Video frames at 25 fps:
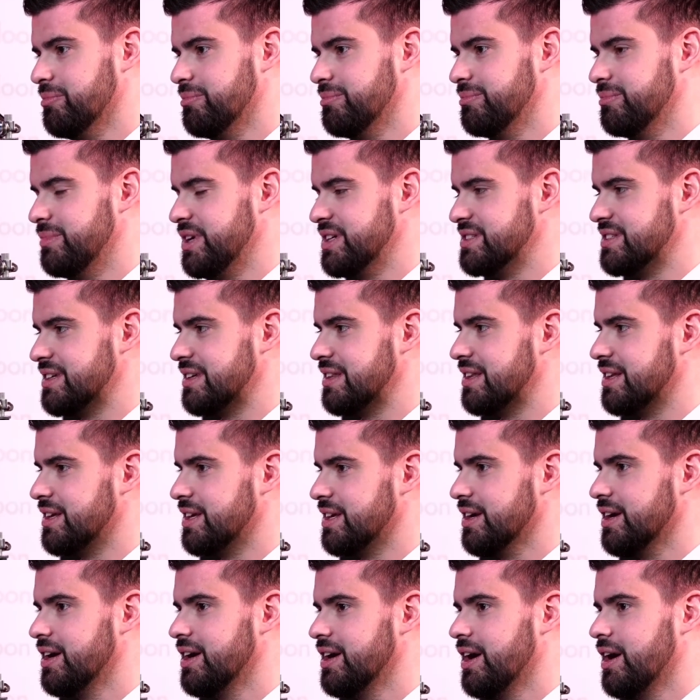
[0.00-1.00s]

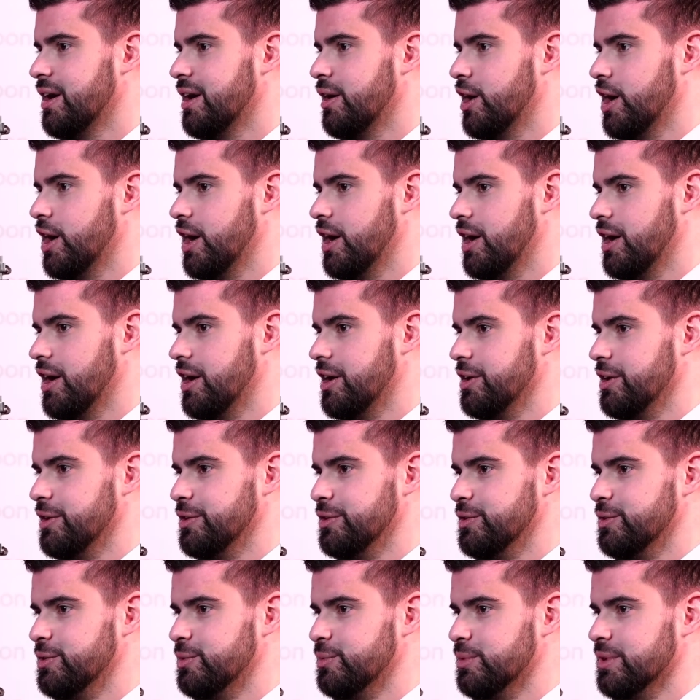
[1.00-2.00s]
Basically,
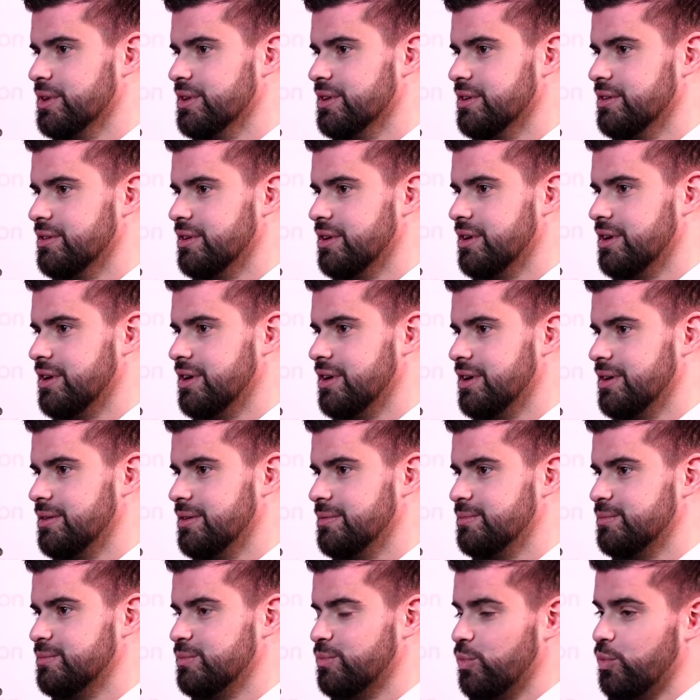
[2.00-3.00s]
you will.
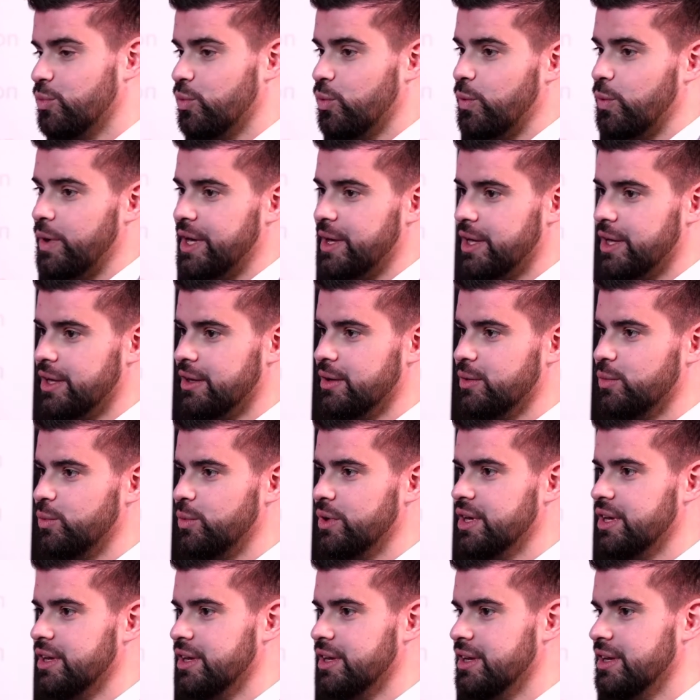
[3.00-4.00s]

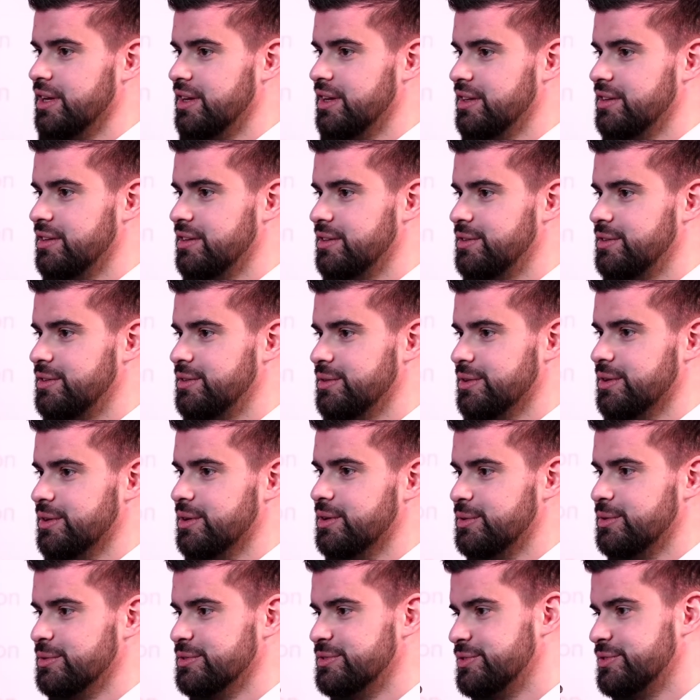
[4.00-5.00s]
We needed to
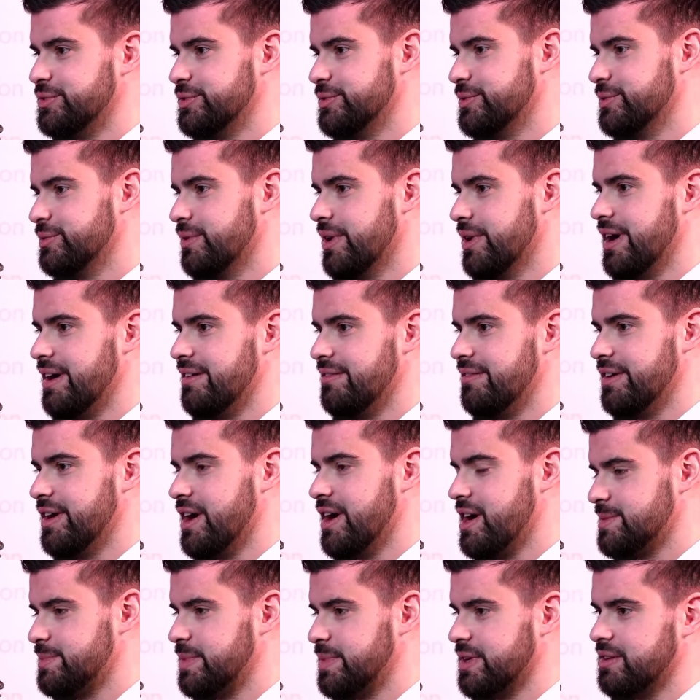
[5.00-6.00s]
go through every
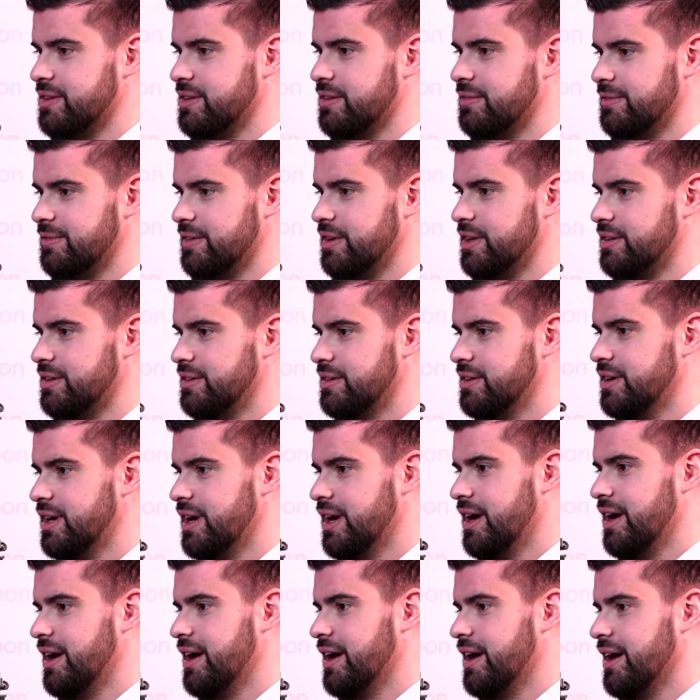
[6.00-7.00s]
aspect of it
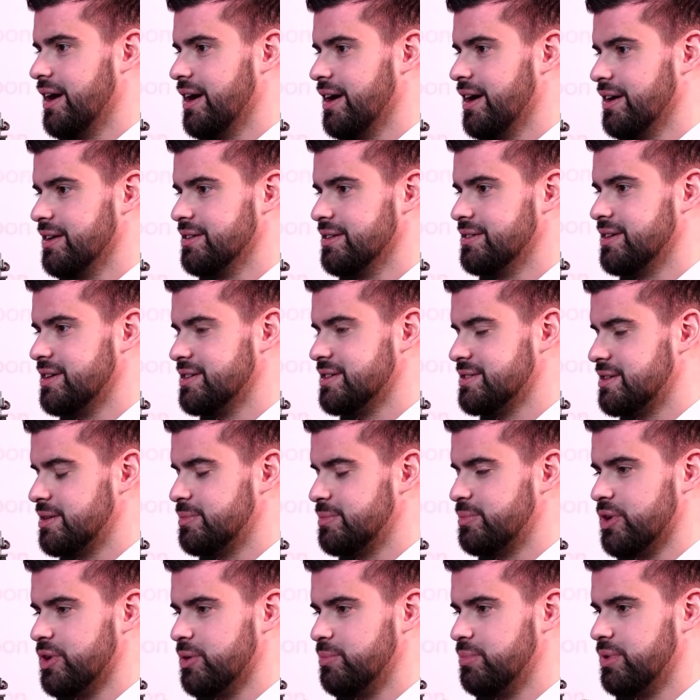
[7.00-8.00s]
and test it
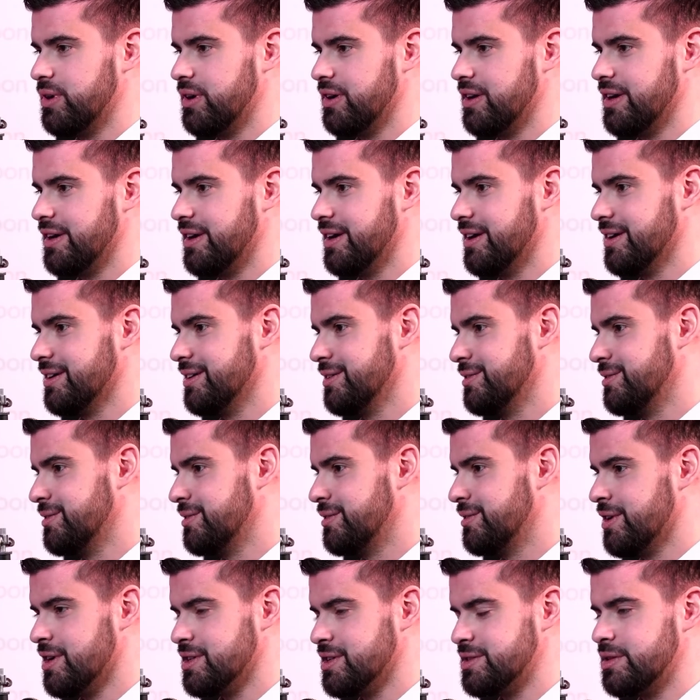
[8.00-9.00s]
properly. And to
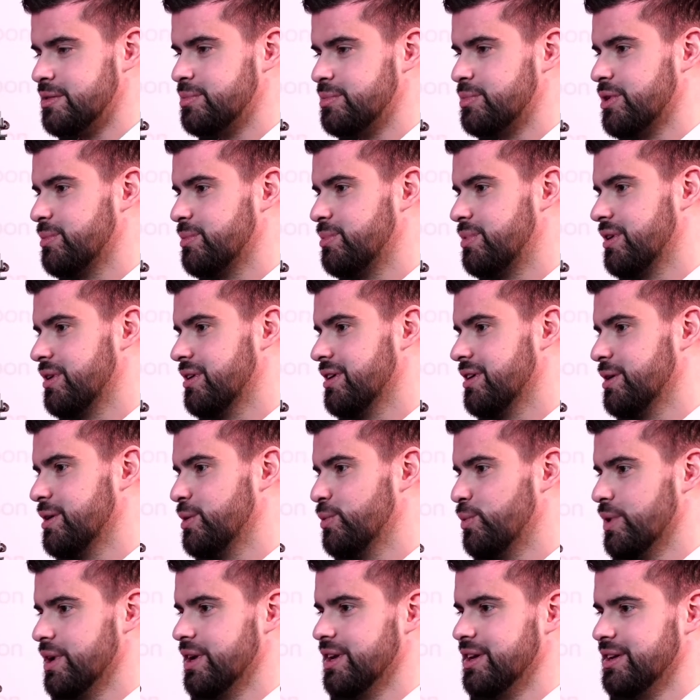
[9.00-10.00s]
test it properly,
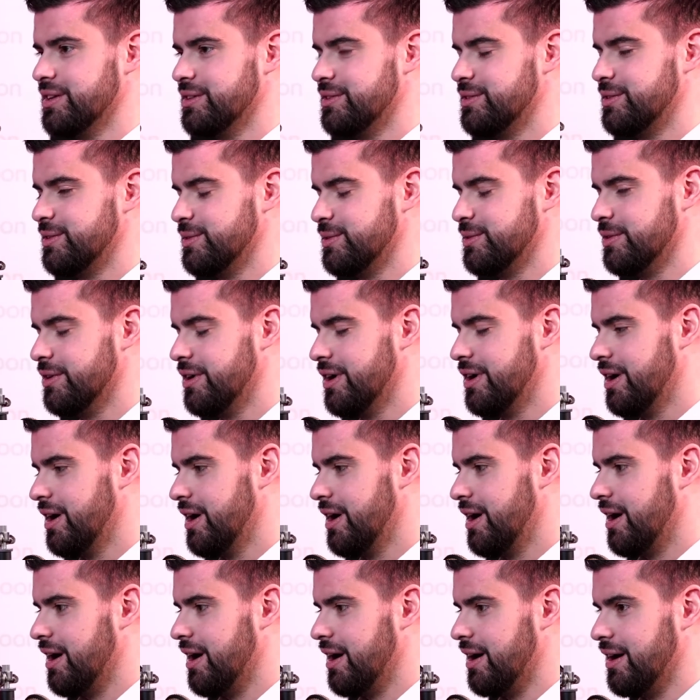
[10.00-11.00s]
we need to
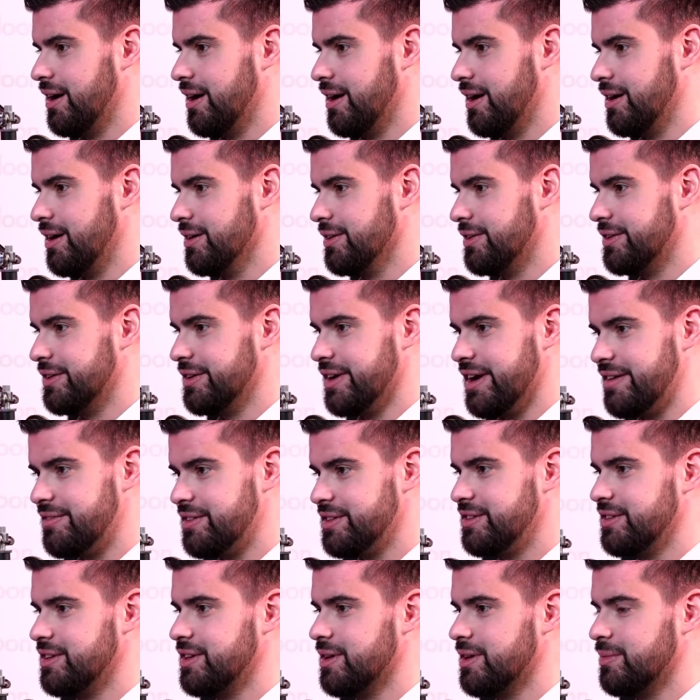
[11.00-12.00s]
learn
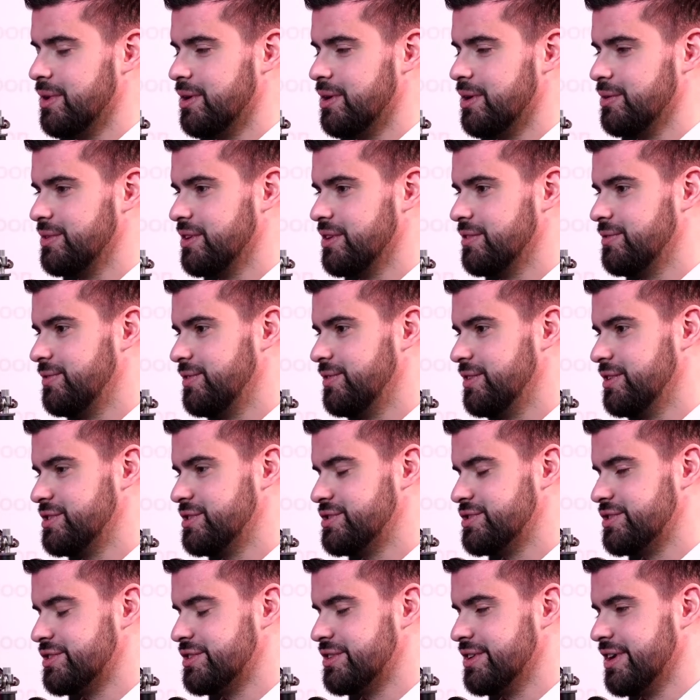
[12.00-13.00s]
everything about that
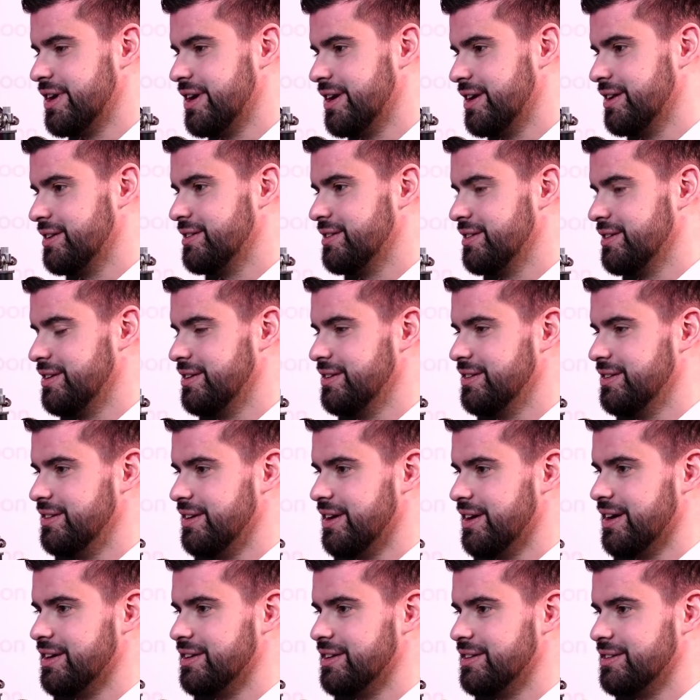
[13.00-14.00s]
feature. And in the
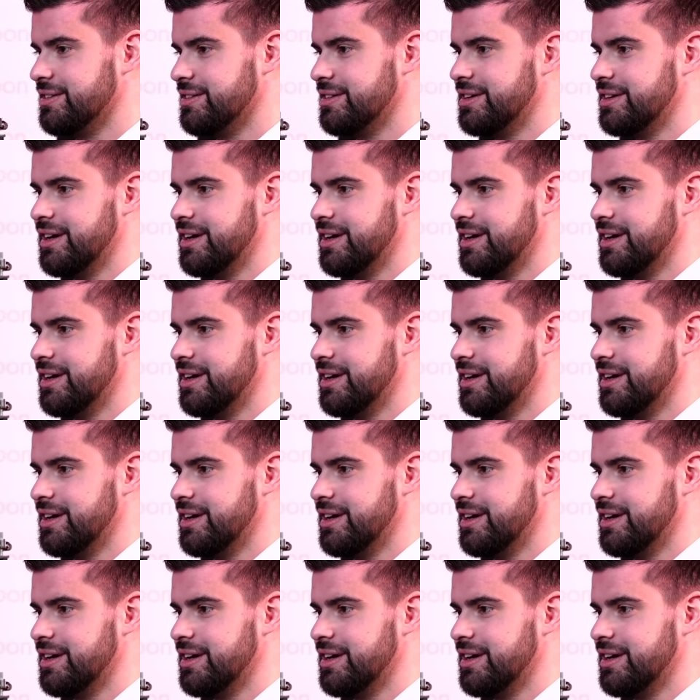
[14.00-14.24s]
end,